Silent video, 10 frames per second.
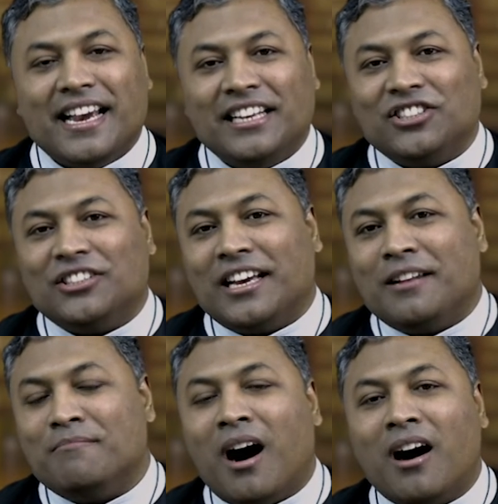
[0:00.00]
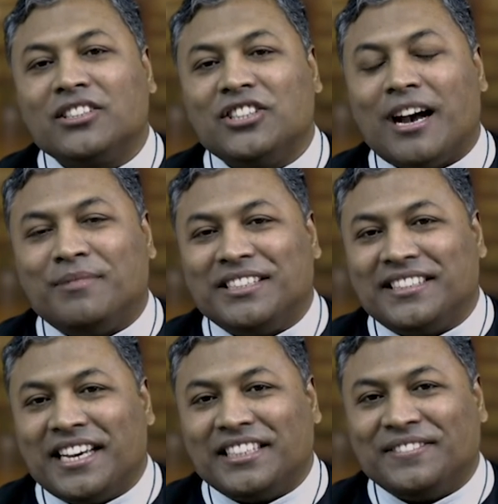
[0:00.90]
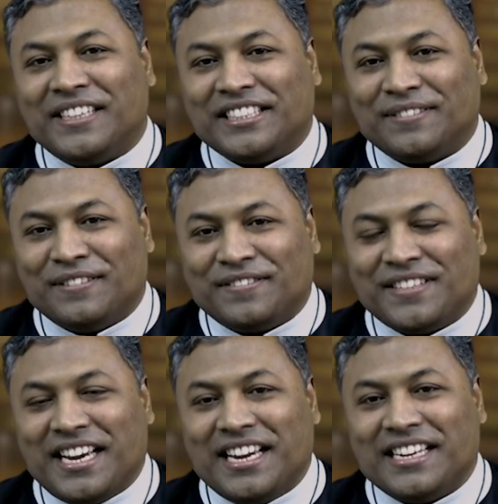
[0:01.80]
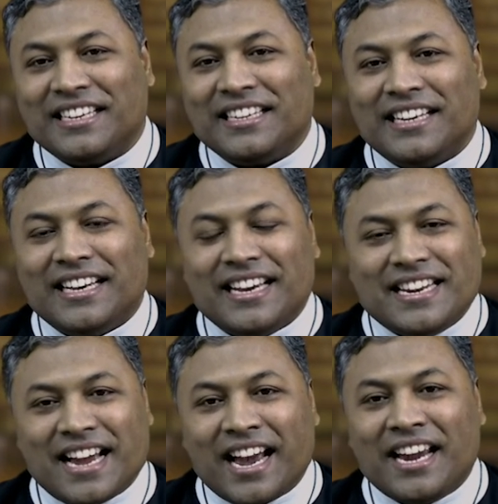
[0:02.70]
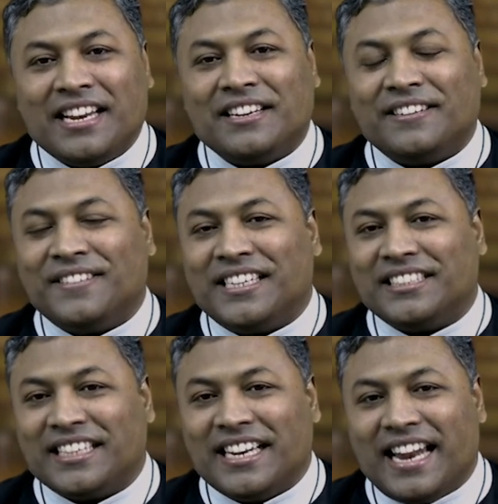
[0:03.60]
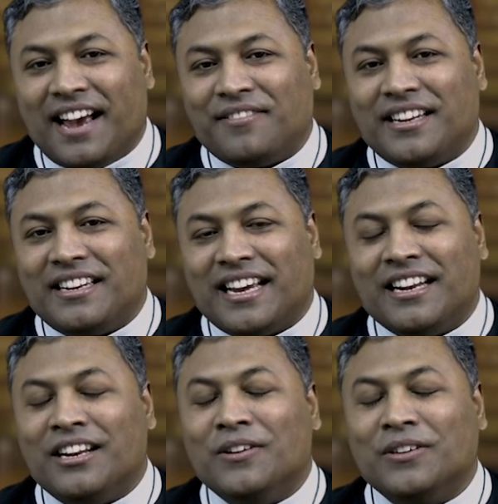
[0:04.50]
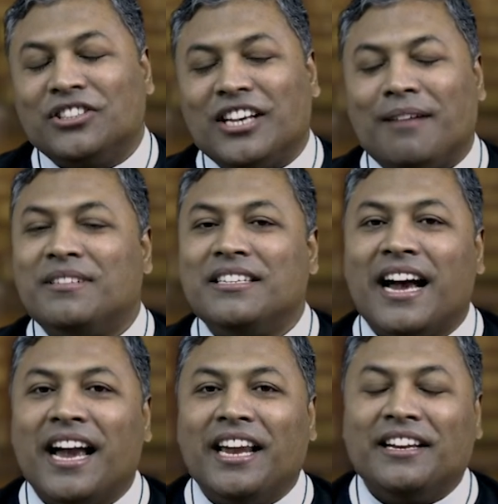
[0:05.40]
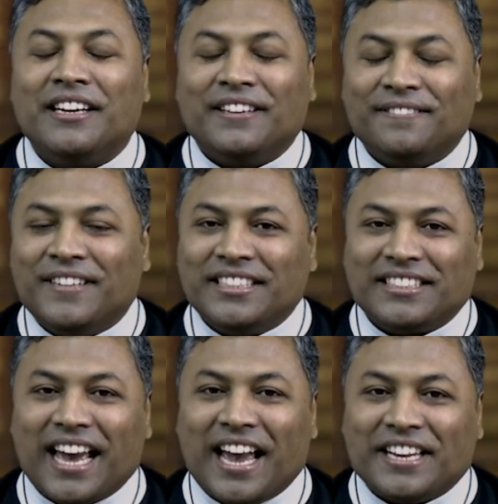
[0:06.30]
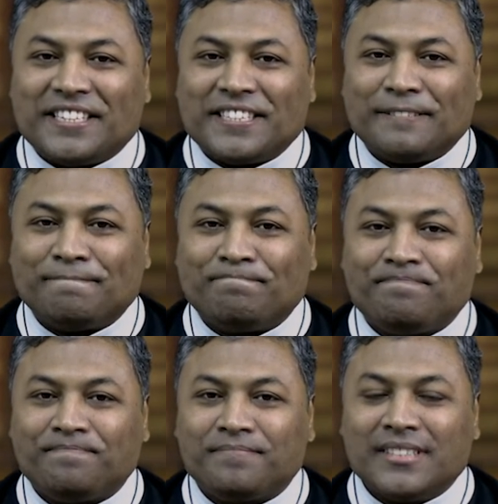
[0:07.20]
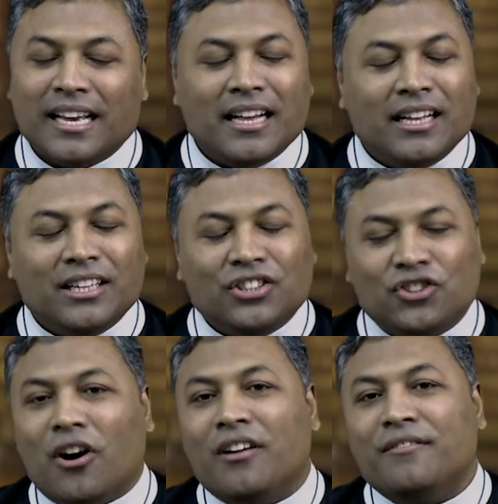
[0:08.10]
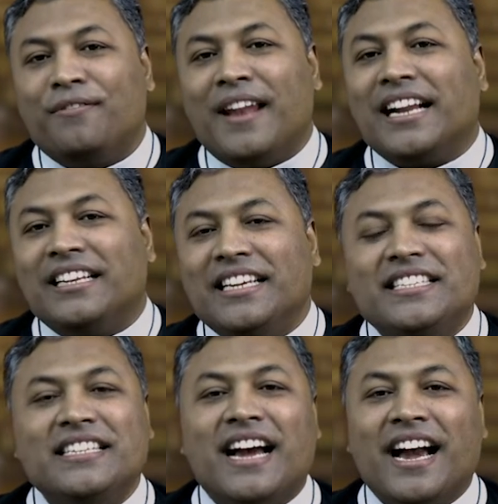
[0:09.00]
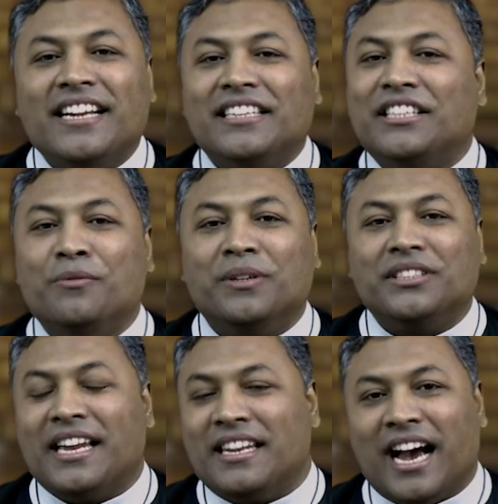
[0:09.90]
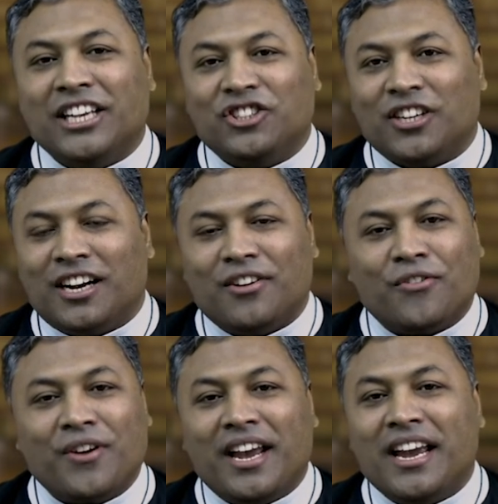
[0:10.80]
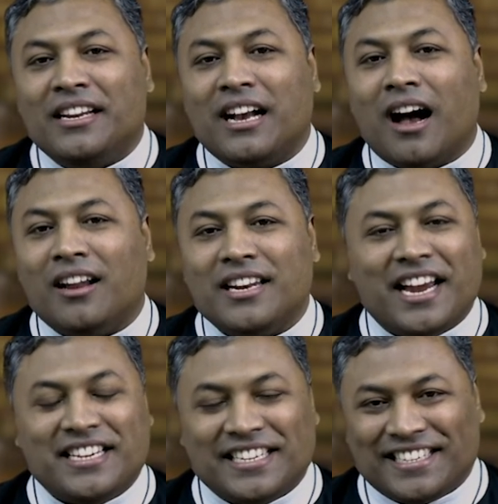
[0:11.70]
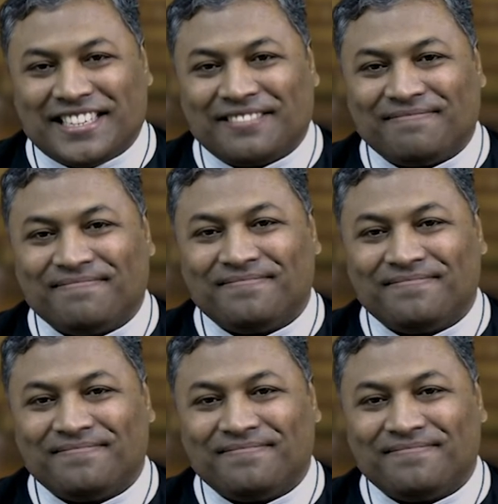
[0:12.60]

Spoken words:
in Mark chapter 6, verse 15, 9 verse 11 and Luke chapter 9 verse 8. John flatly denied that he was Elijah reincarnated.